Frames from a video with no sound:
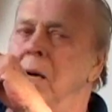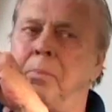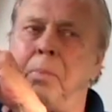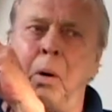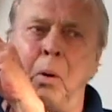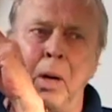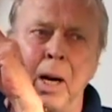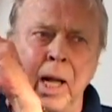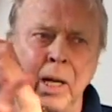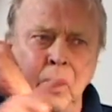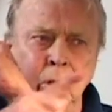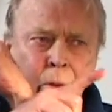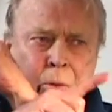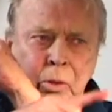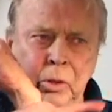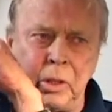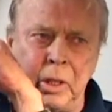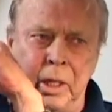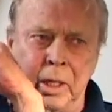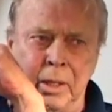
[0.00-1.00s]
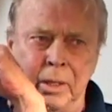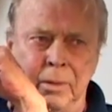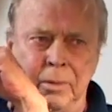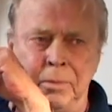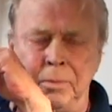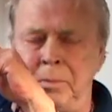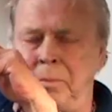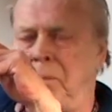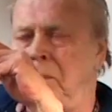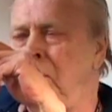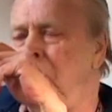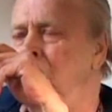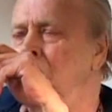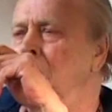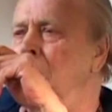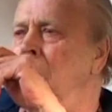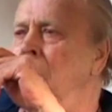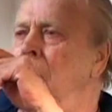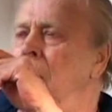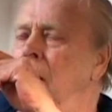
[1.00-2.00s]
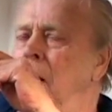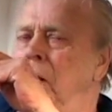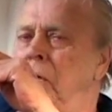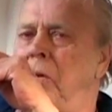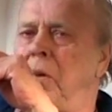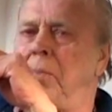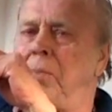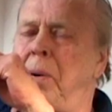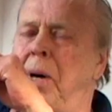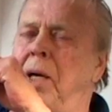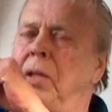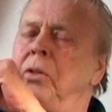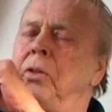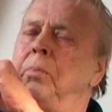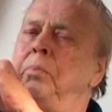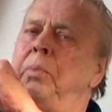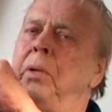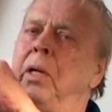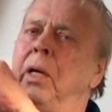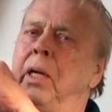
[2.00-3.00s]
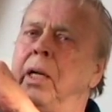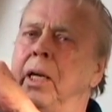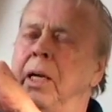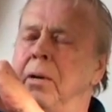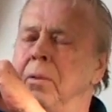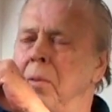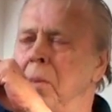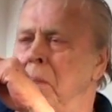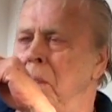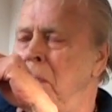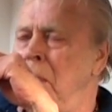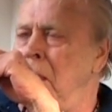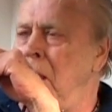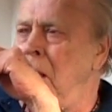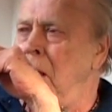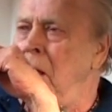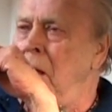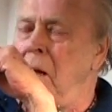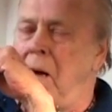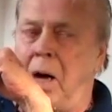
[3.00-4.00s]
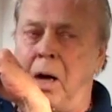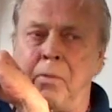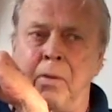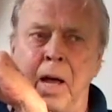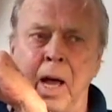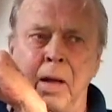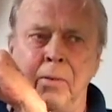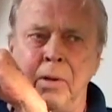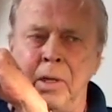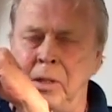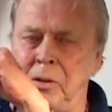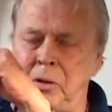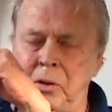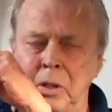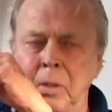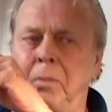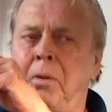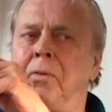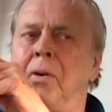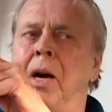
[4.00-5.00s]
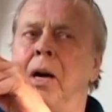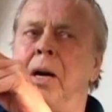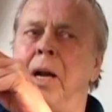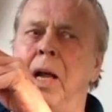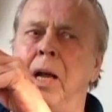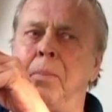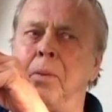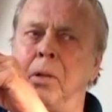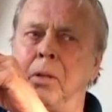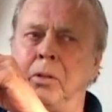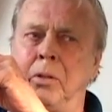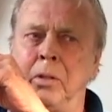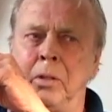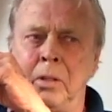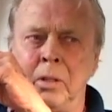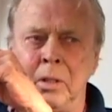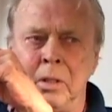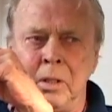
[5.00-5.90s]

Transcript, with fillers: But what I do see is the possibility of having some of our neighbors